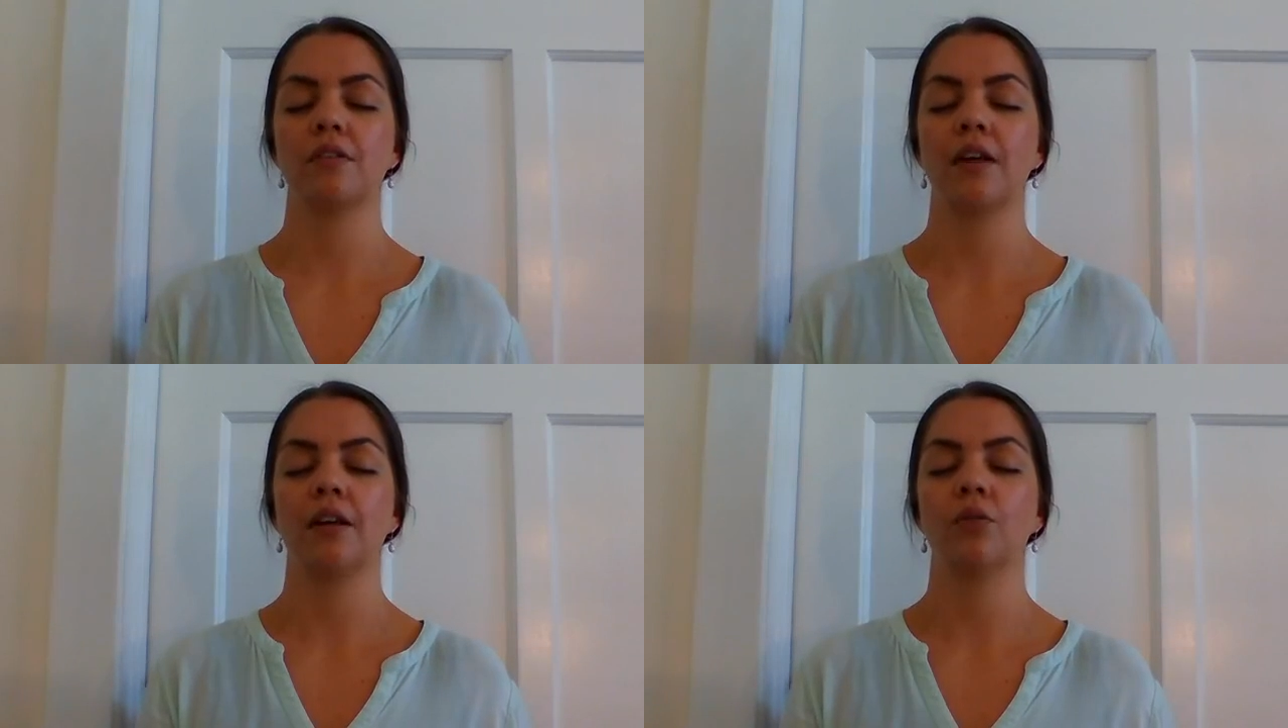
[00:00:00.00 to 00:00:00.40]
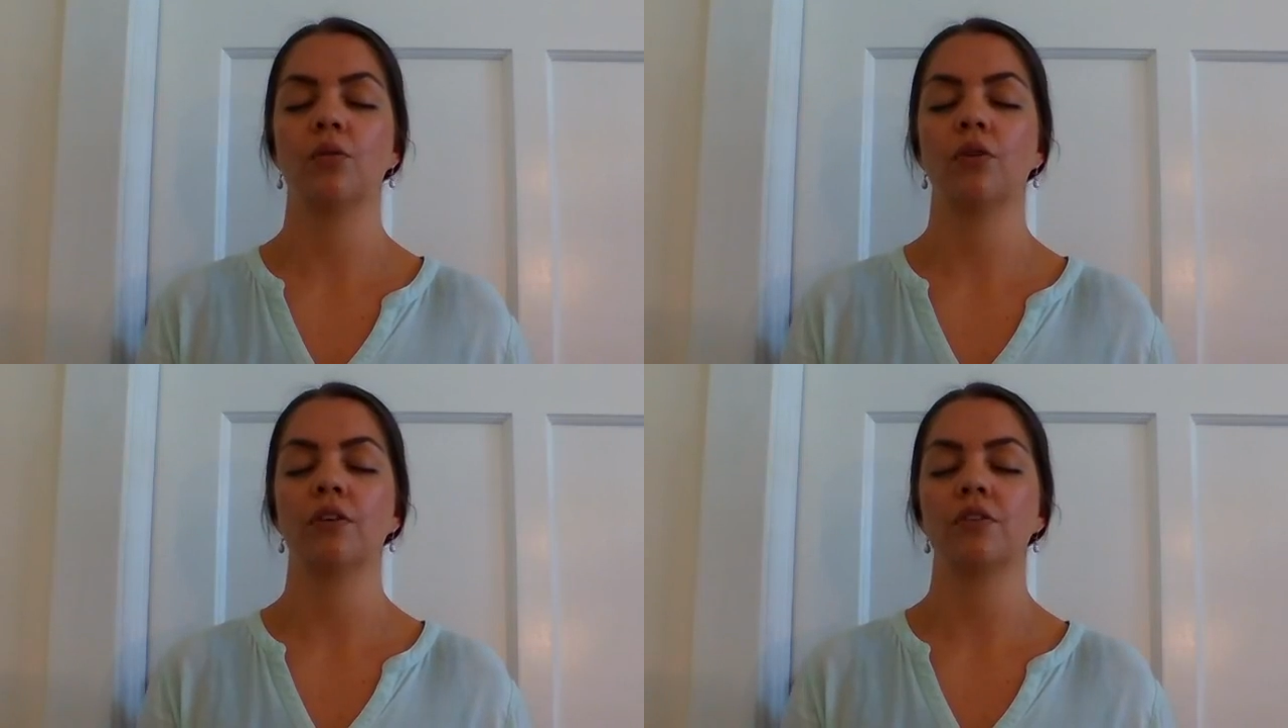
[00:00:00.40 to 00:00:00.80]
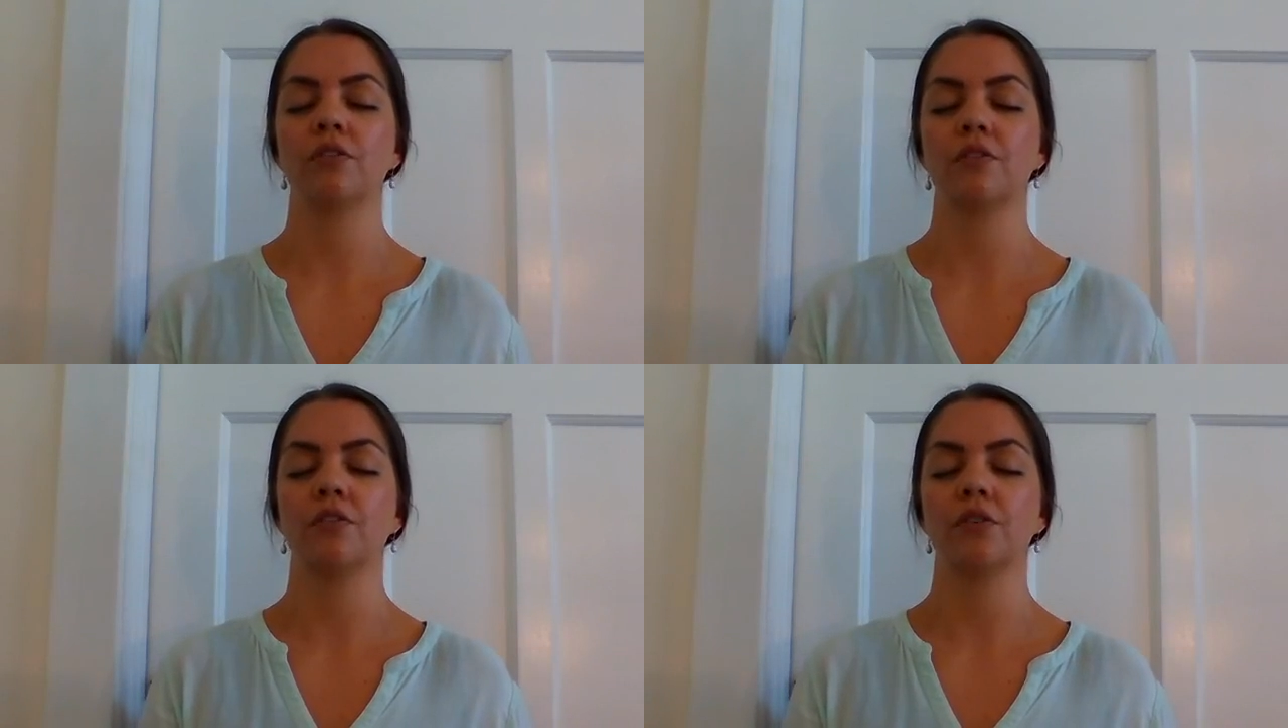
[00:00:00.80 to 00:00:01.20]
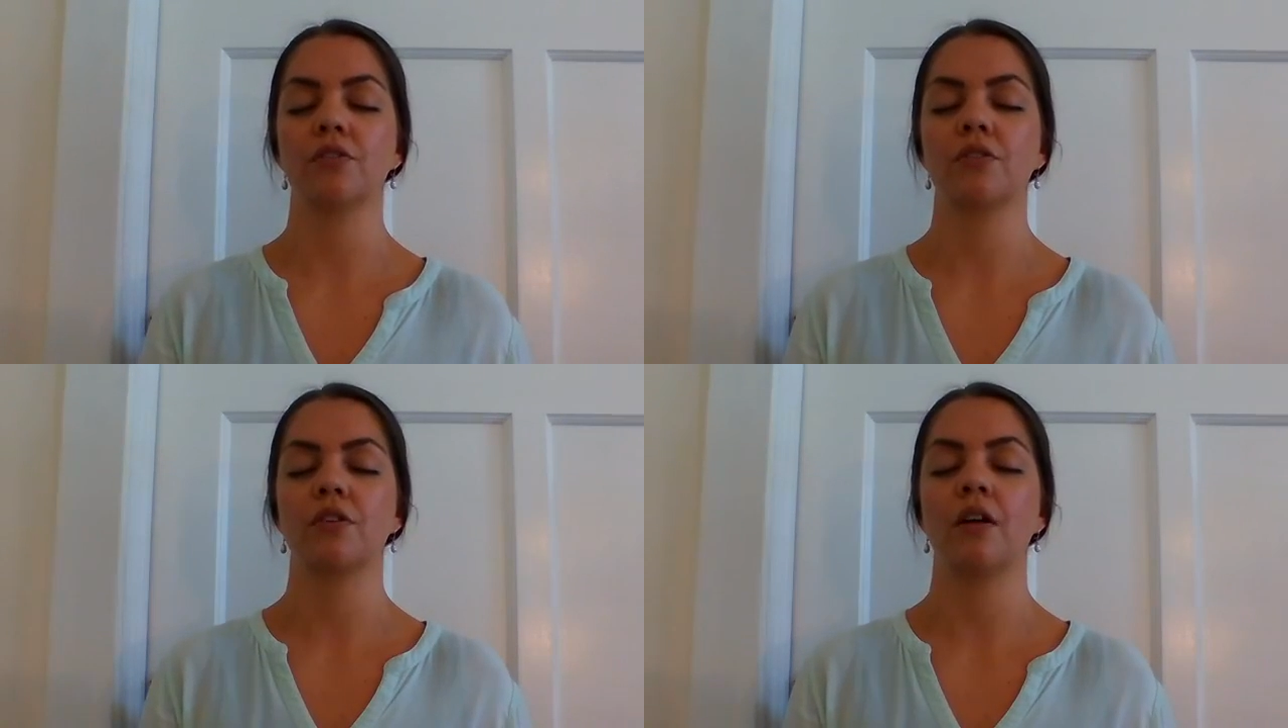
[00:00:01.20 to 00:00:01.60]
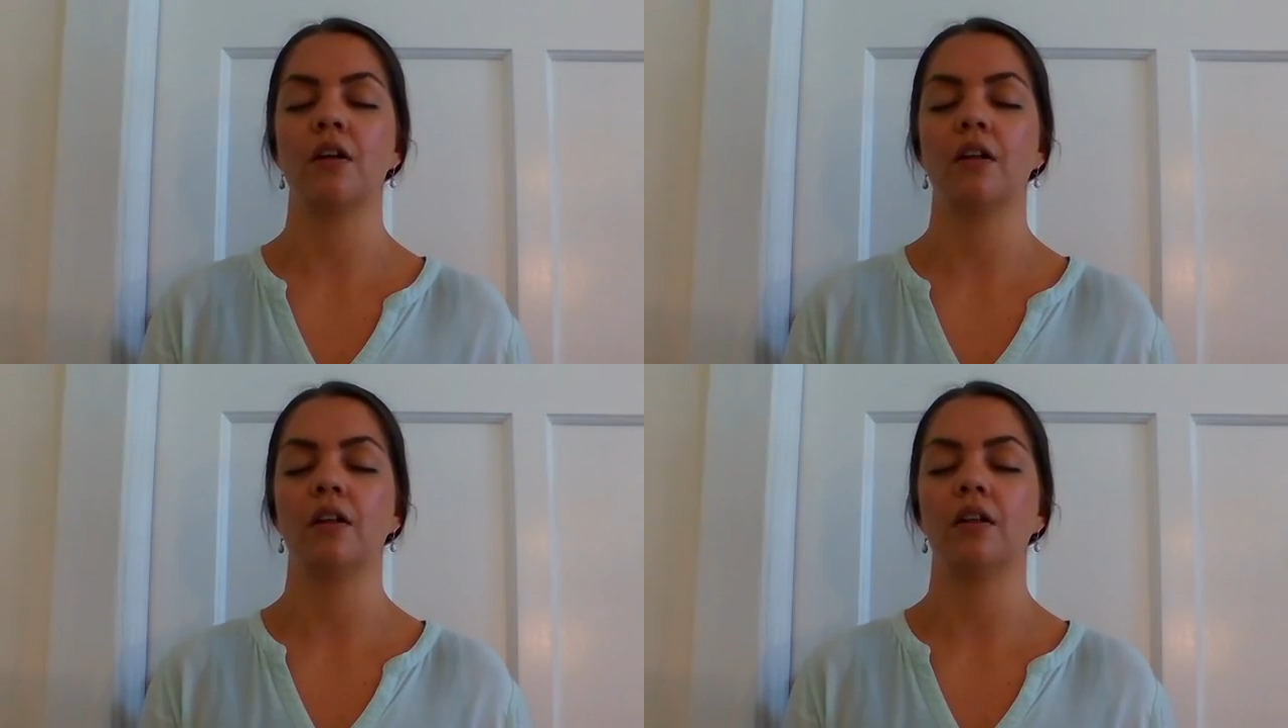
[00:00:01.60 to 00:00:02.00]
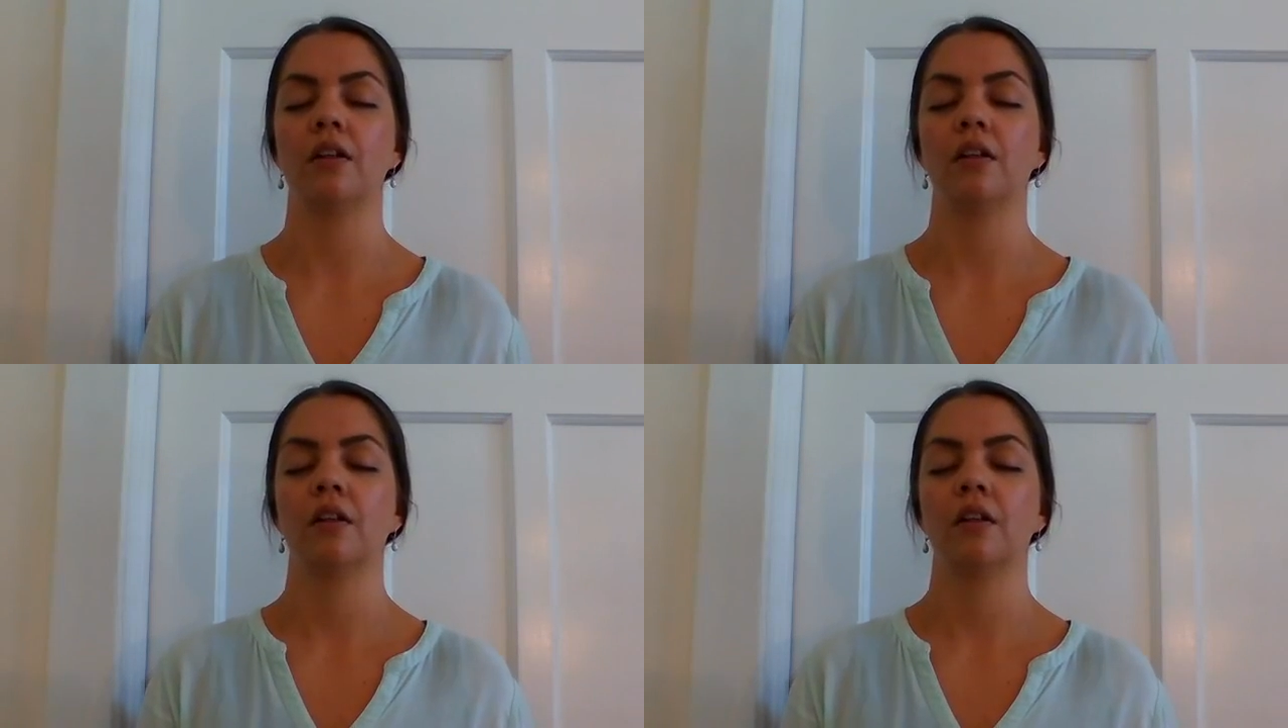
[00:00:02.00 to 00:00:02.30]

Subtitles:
side corners of your skull,